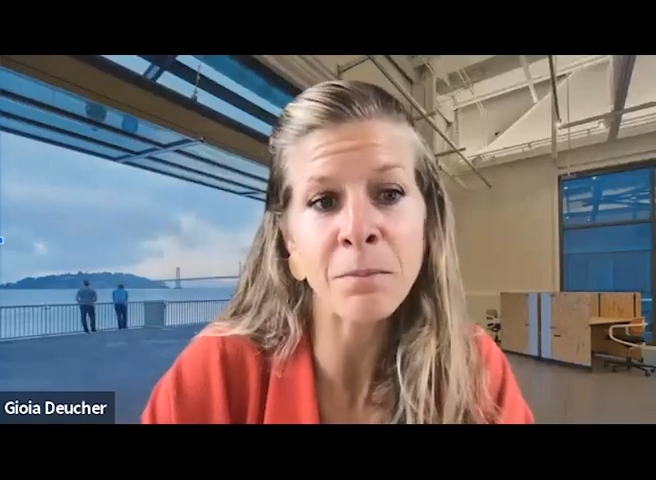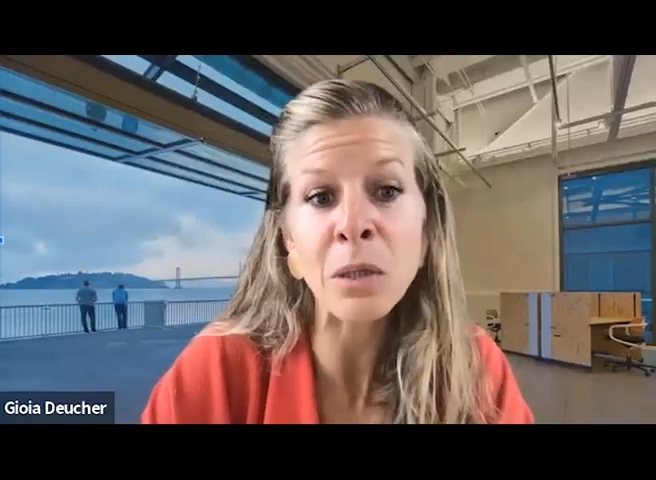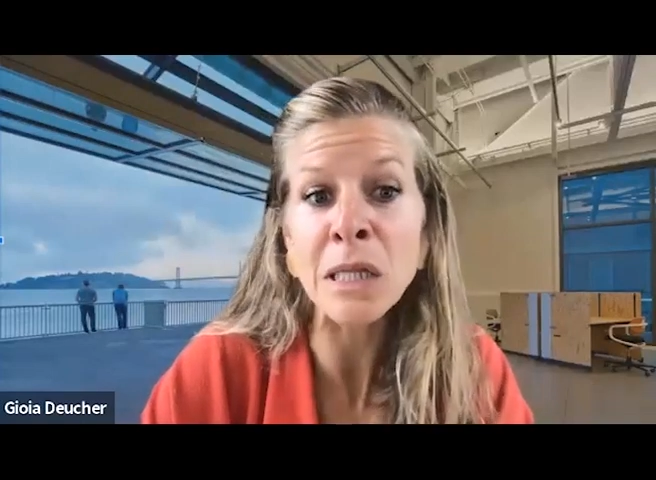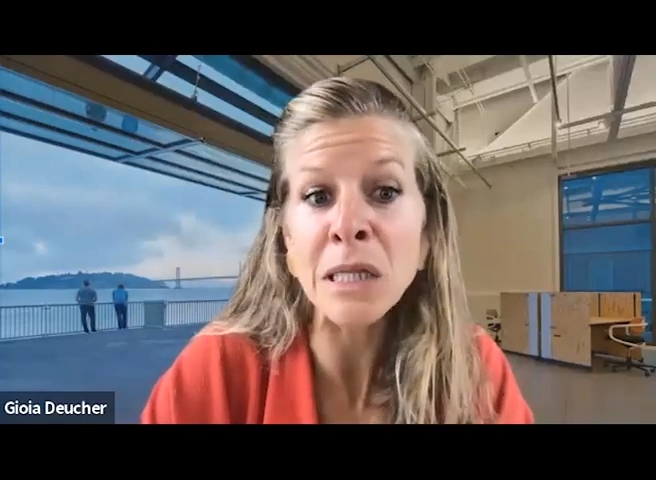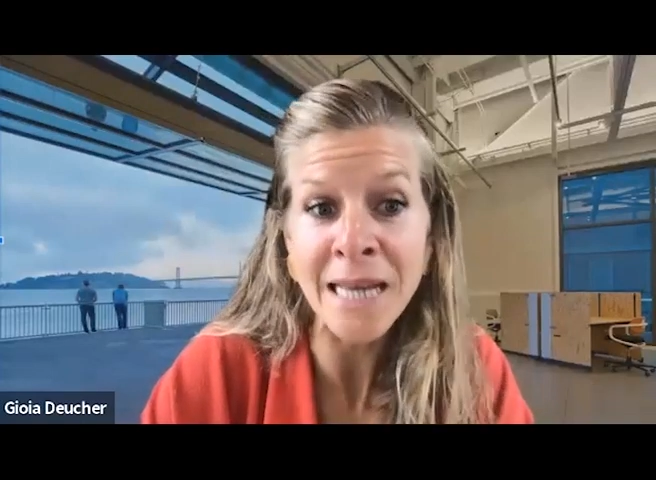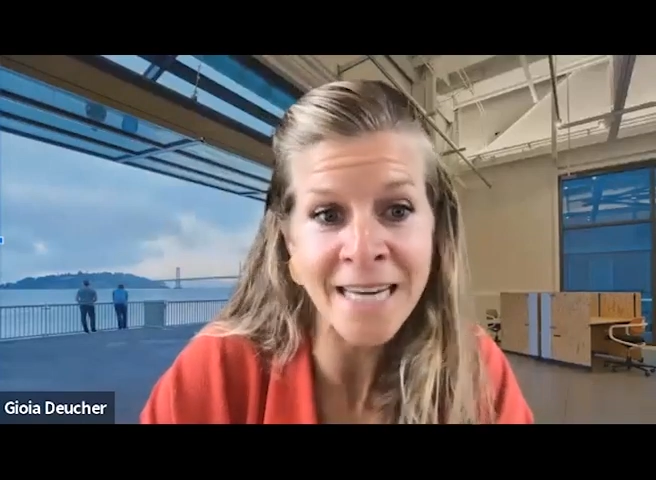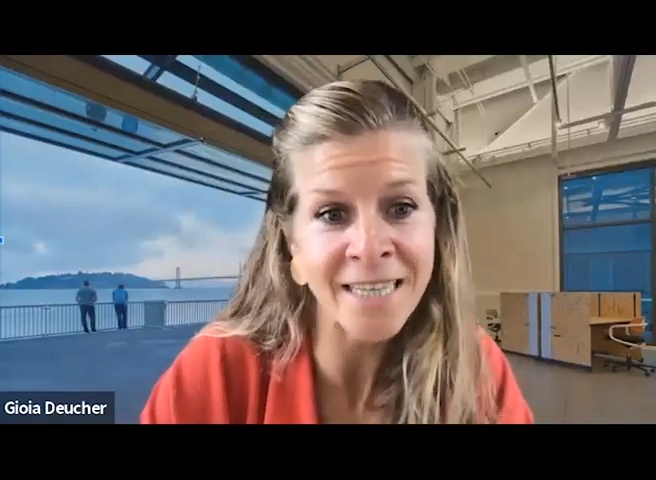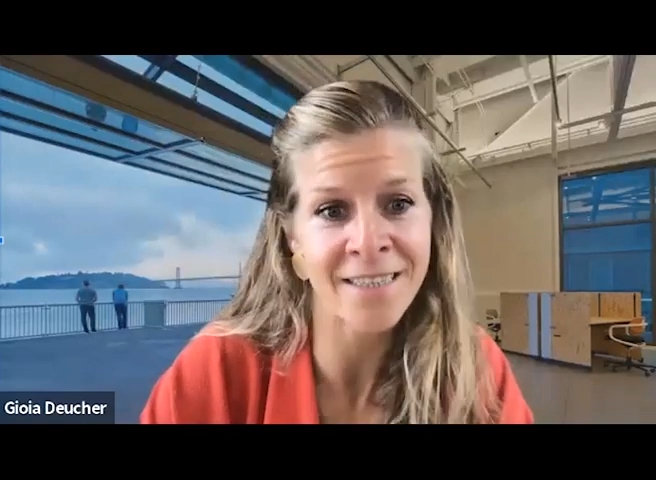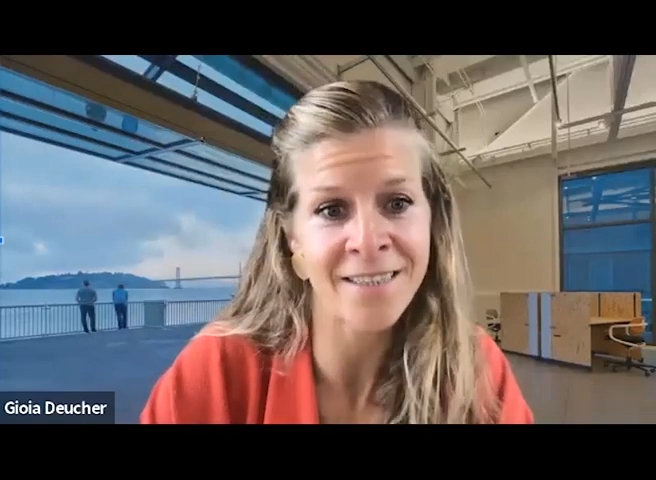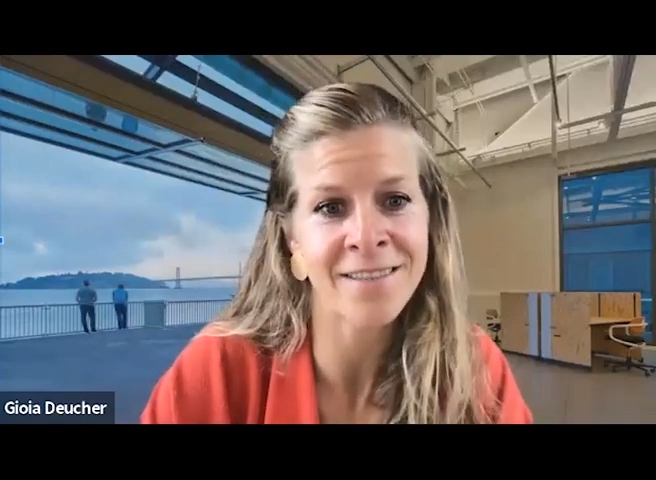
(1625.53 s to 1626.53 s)

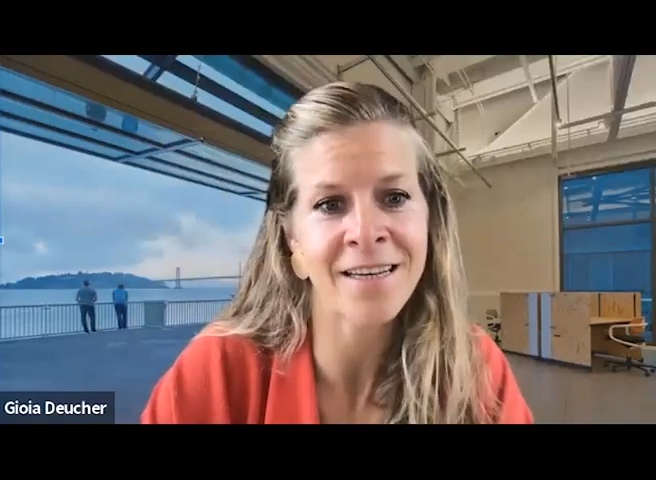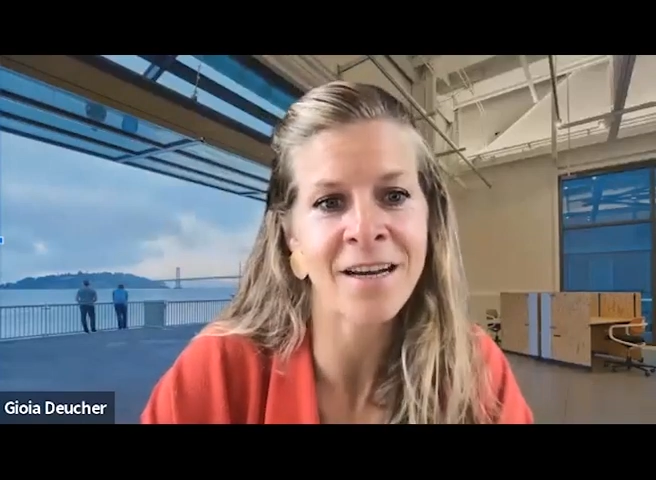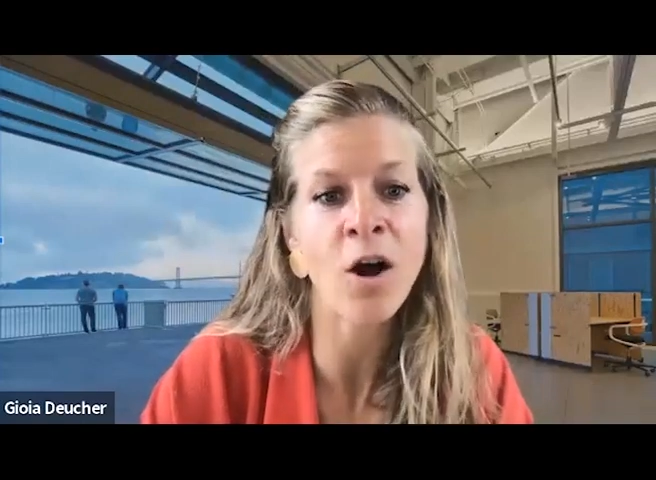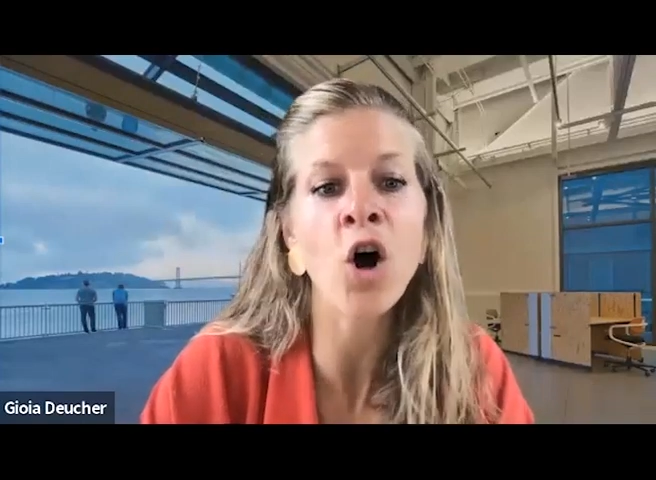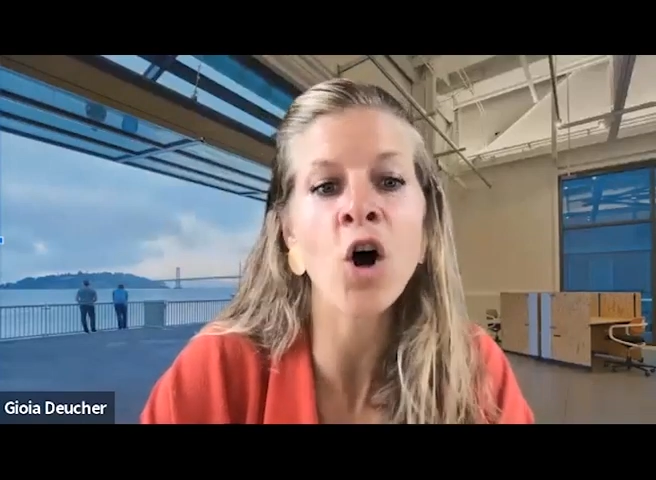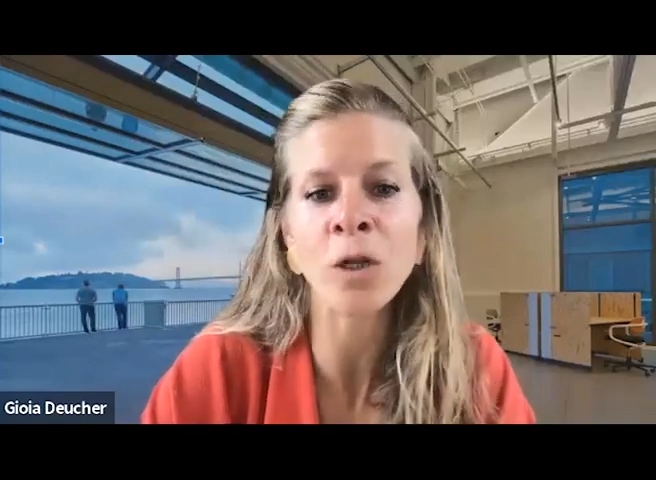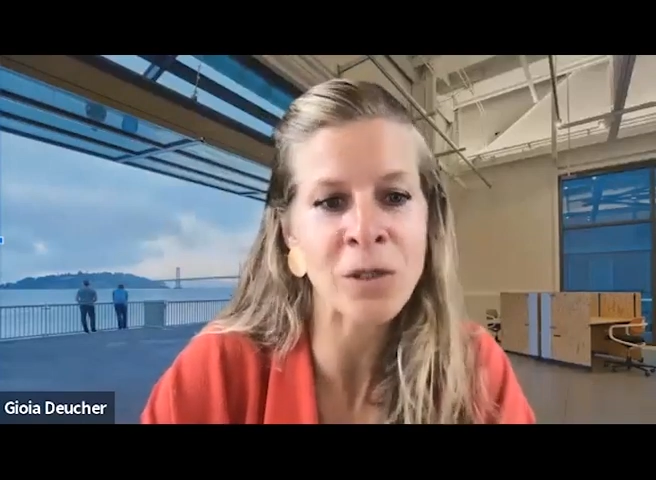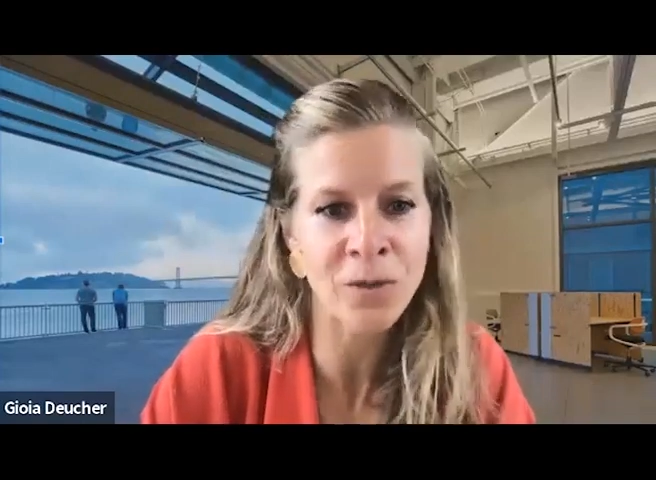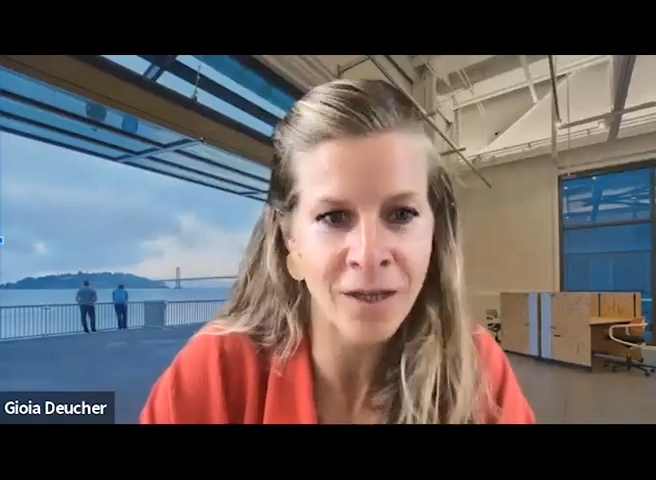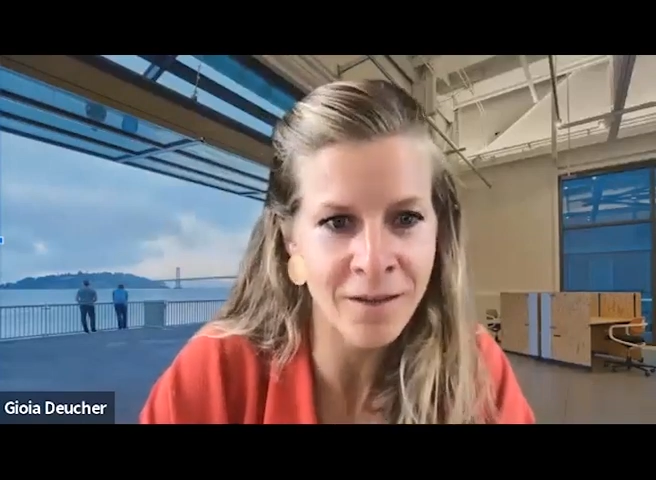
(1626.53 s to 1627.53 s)
planet
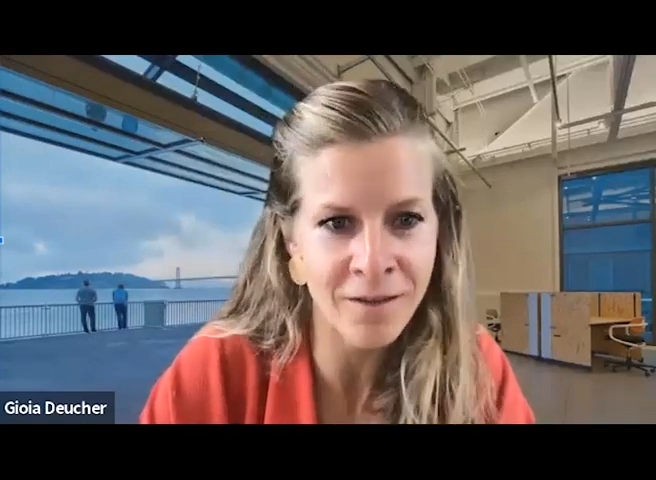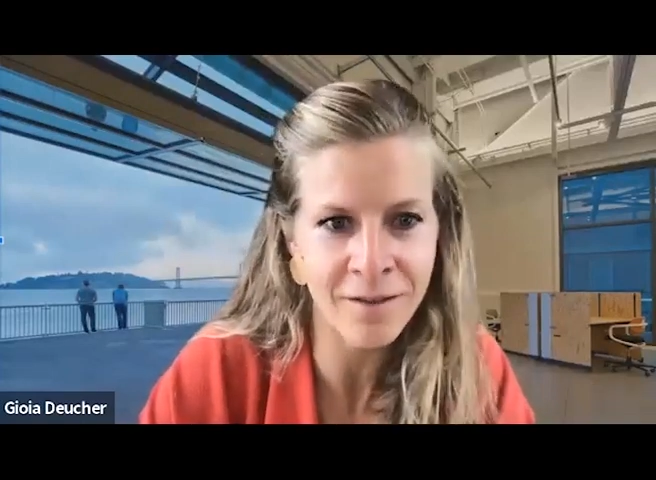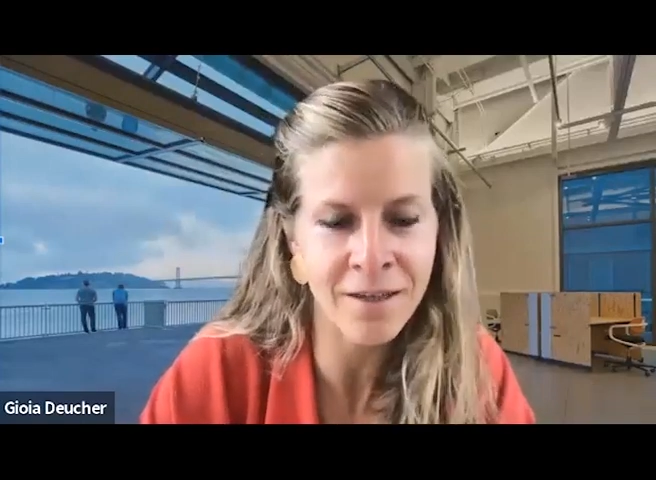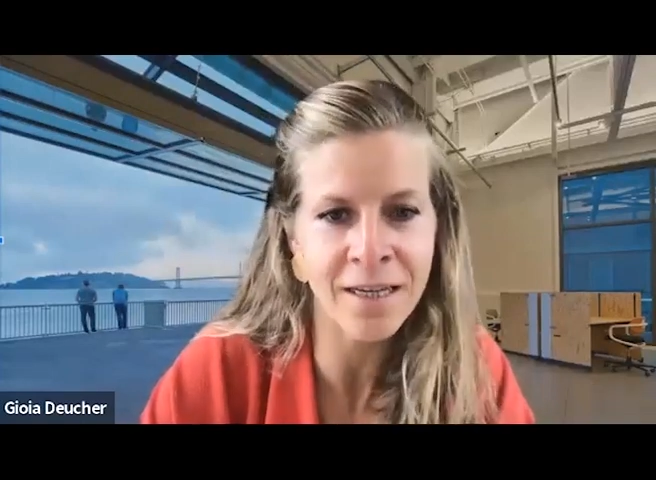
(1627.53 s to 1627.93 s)
altogether.